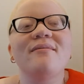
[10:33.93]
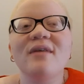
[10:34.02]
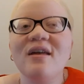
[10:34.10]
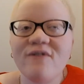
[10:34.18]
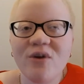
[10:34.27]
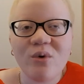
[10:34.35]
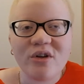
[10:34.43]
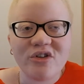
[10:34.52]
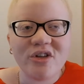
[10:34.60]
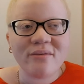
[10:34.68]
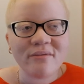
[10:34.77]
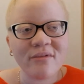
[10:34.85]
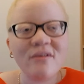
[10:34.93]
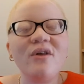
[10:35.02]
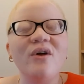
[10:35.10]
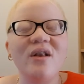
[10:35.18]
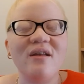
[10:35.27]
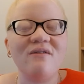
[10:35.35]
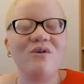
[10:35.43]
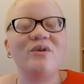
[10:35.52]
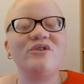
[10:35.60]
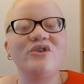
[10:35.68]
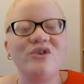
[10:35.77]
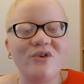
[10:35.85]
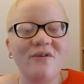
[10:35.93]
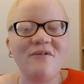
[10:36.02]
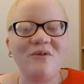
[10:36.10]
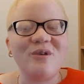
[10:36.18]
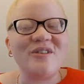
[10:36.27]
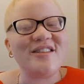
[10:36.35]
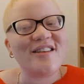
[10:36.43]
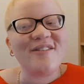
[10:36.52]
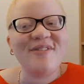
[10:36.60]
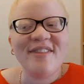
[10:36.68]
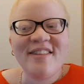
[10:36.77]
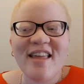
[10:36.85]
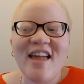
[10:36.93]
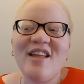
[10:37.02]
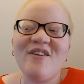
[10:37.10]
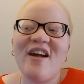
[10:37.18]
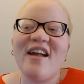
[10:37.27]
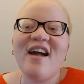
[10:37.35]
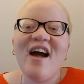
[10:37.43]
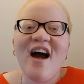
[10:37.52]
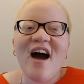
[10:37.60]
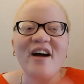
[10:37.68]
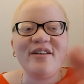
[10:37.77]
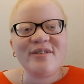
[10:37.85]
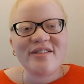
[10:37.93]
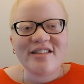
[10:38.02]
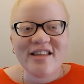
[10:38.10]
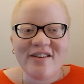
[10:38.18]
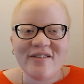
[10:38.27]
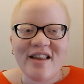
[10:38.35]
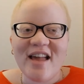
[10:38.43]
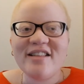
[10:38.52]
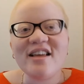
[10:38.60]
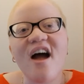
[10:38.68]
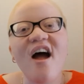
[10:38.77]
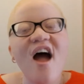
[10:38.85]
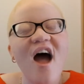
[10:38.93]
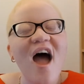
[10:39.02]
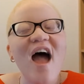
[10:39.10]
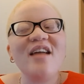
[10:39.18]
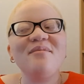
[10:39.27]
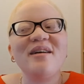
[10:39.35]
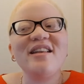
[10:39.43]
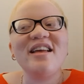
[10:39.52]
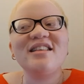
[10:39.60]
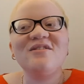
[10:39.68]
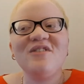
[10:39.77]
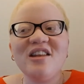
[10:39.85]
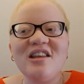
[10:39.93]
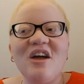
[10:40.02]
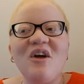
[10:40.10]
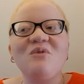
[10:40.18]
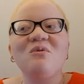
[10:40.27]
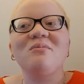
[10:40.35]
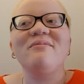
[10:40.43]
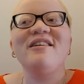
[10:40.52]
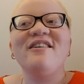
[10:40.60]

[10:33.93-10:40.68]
if you want to, only if you want to, you're not forced to. Anyway, I will see you later, and my next video will be